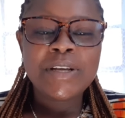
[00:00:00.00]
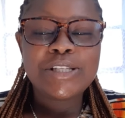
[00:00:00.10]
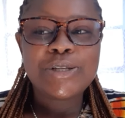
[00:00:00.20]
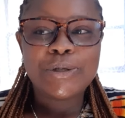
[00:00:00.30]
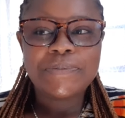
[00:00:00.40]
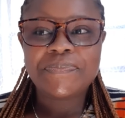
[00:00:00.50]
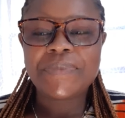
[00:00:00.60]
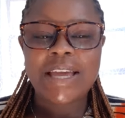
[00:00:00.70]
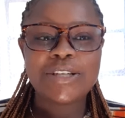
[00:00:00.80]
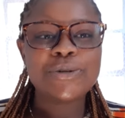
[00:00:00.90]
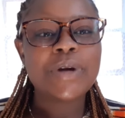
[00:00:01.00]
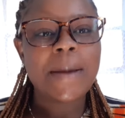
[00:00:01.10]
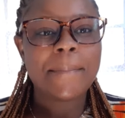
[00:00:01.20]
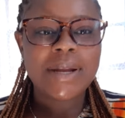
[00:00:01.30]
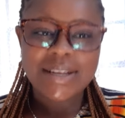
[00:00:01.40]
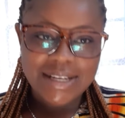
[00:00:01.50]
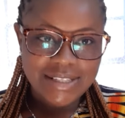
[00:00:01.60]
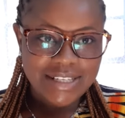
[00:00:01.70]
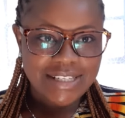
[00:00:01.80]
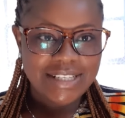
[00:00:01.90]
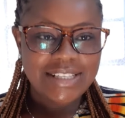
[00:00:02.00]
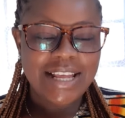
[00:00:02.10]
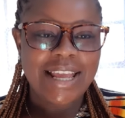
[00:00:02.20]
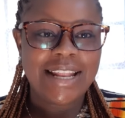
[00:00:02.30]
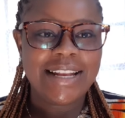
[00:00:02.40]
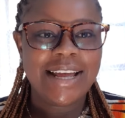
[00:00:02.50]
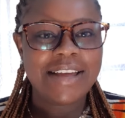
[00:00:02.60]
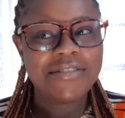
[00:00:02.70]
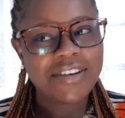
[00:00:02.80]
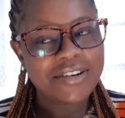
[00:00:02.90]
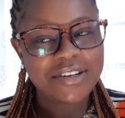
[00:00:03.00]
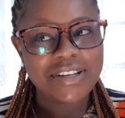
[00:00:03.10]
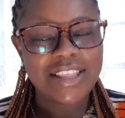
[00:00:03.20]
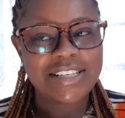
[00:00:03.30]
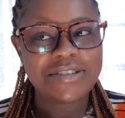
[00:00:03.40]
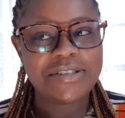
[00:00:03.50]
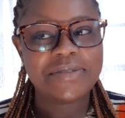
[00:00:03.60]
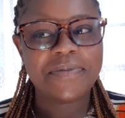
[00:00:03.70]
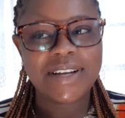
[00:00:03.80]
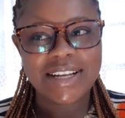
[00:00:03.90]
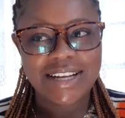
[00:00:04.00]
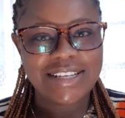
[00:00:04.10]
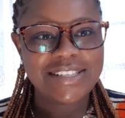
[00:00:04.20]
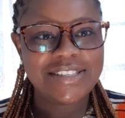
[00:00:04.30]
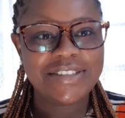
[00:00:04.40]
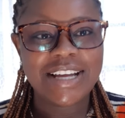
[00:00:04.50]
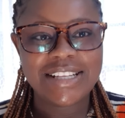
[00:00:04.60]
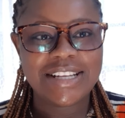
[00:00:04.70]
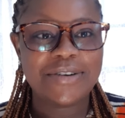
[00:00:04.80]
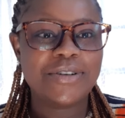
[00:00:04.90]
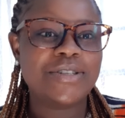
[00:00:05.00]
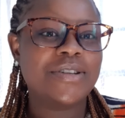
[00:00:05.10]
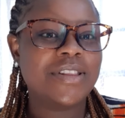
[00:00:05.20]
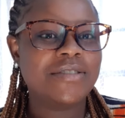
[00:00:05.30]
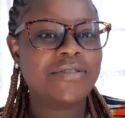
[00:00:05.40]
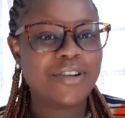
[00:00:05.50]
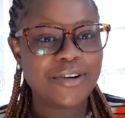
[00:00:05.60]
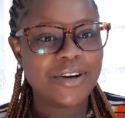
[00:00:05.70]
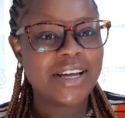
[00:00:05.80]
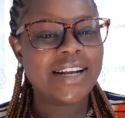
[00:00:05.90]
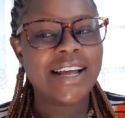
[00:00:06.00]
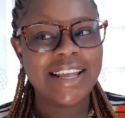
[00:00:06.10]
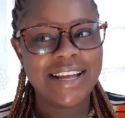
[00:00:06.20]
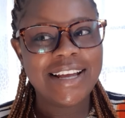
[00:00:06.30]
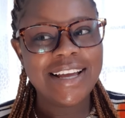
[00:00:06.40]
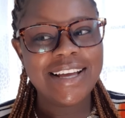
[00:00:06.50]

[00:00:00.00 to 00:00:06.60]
So I took a pregnancy test and I found out that I was pregnant. You guys, I was on the floor crying.